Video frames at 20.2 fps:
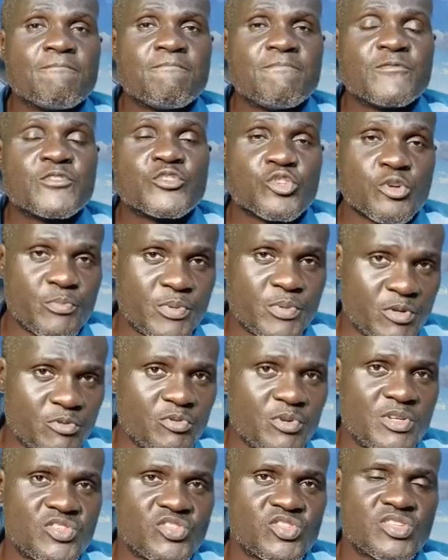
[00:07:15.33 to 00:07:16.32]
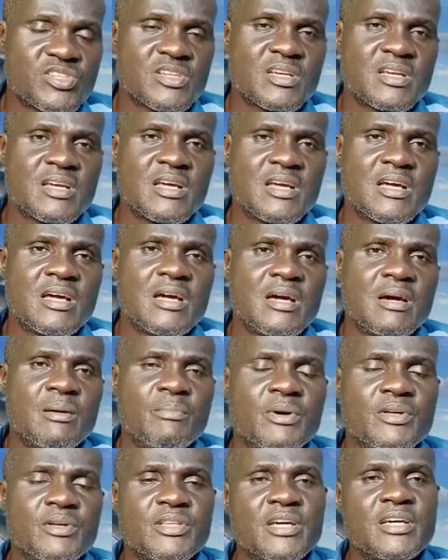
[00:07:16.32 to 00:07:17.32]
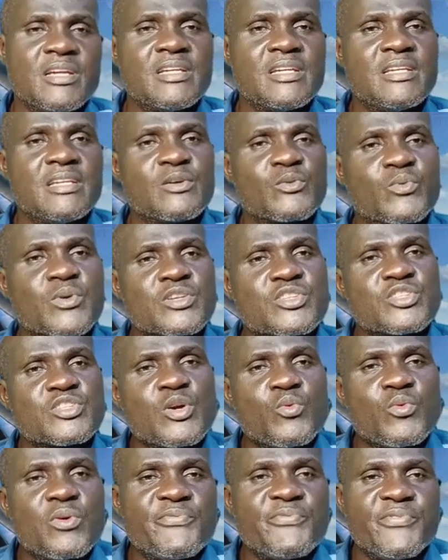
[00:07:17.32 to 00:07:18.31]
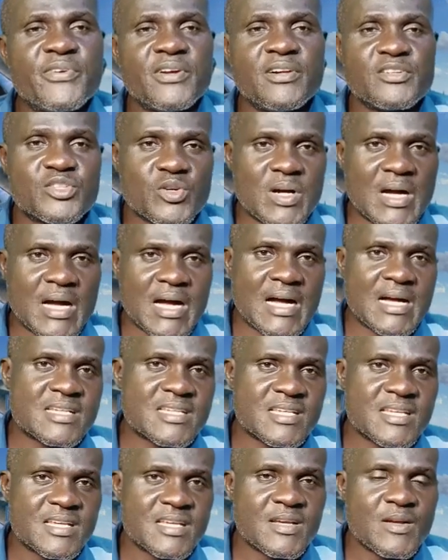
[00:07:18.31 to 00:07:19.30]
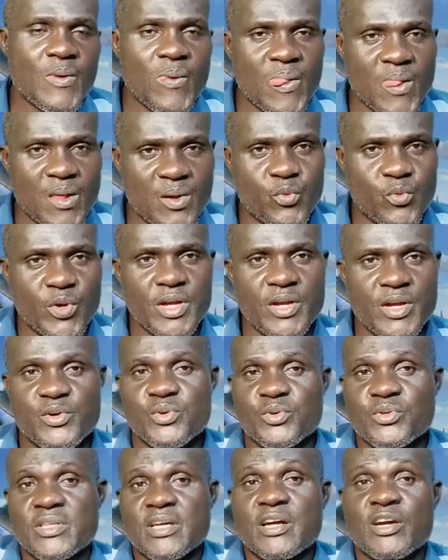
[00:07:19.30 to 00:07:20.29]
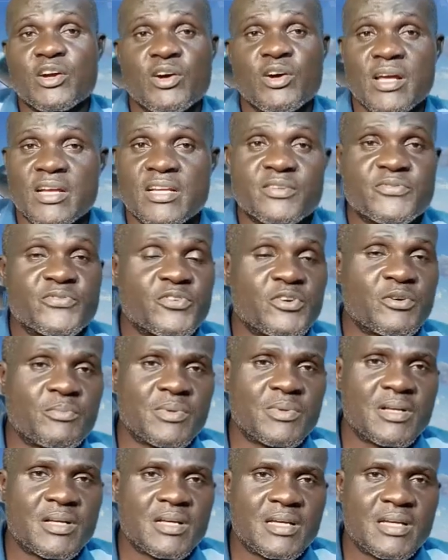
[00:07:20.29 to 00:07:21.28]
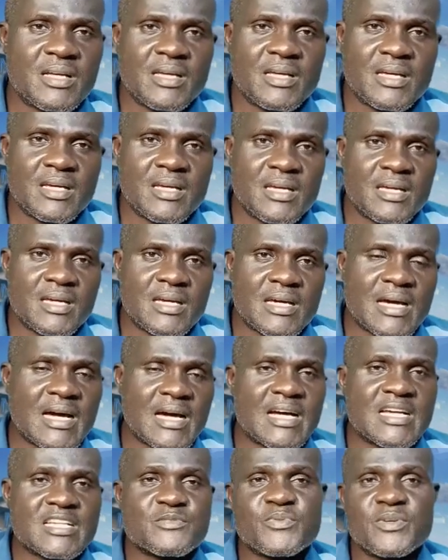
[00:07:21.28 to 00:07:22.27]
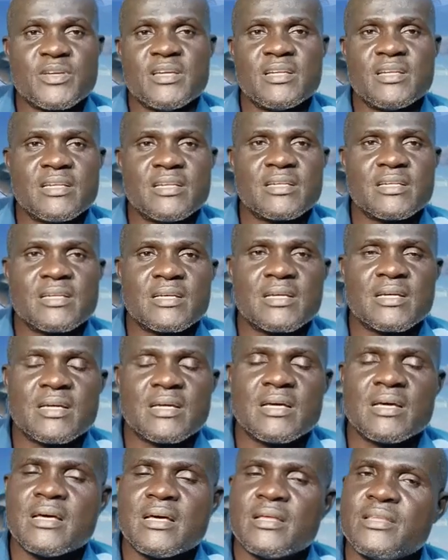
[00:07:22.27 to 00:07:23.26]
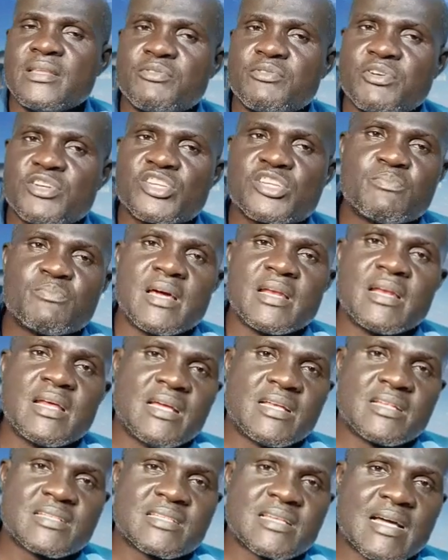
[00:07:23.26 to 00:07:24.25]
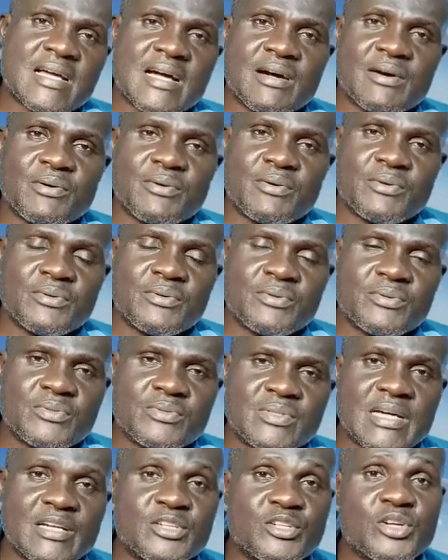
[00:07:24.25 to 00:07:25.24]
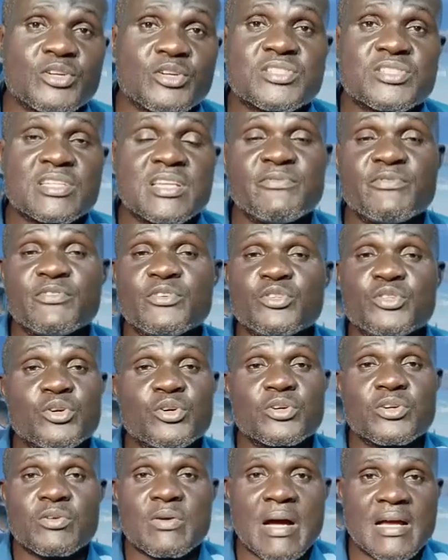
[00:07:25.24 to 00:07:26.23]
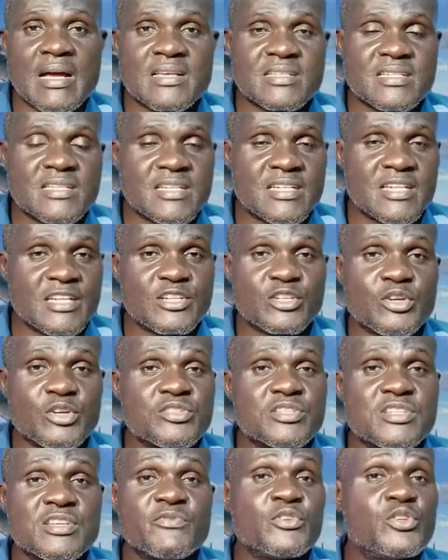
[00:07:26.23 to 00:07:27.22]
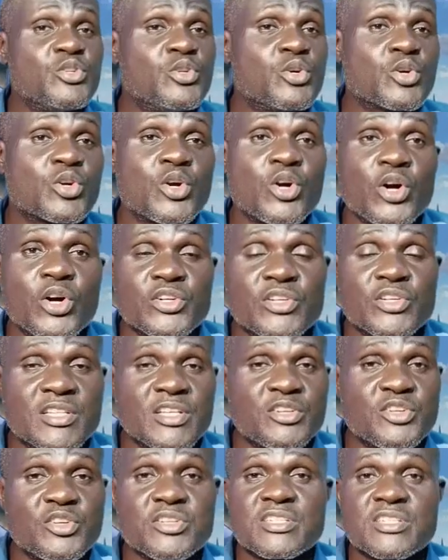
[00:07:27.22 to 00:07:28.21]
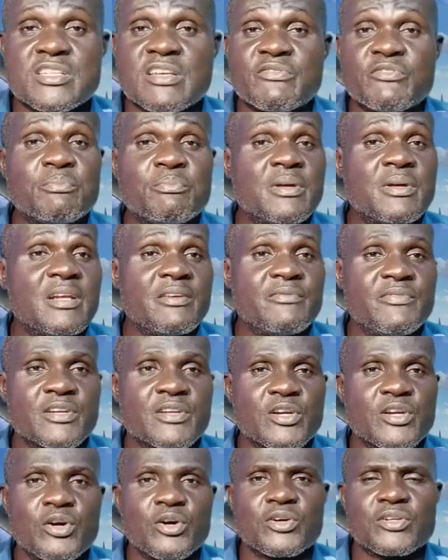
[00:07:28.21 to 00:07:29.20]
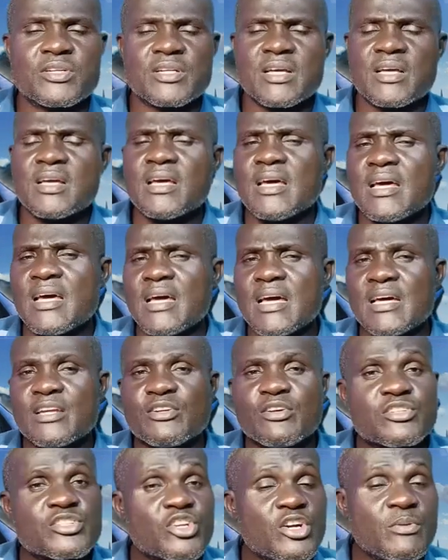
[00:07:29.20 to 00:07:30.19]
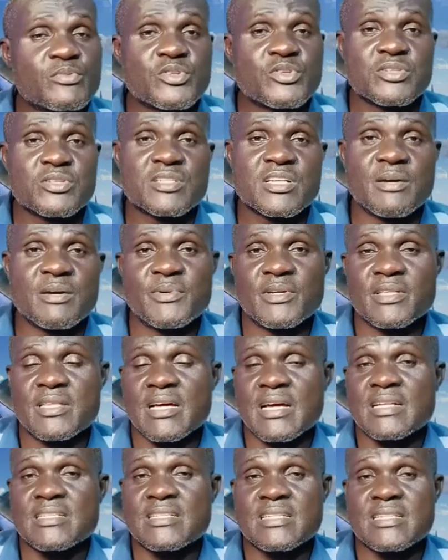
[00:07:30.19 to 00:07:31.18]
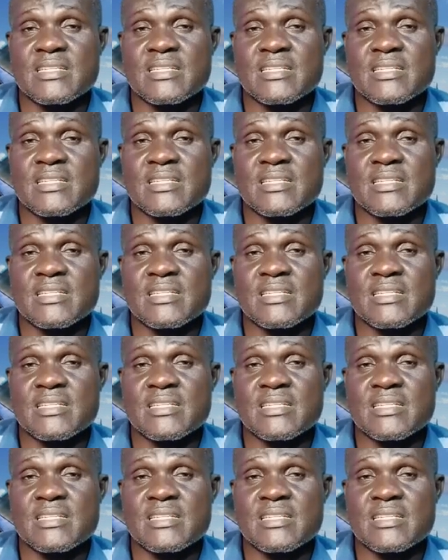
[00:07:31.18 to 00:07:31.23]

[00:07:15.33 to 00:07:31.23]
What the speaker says: to be rich. But then the question we fail to ask, we who they collect from, has been the rich men in town that don't even know Christ. They don't even know God. They don't even believe in God. And don't come to tell me that,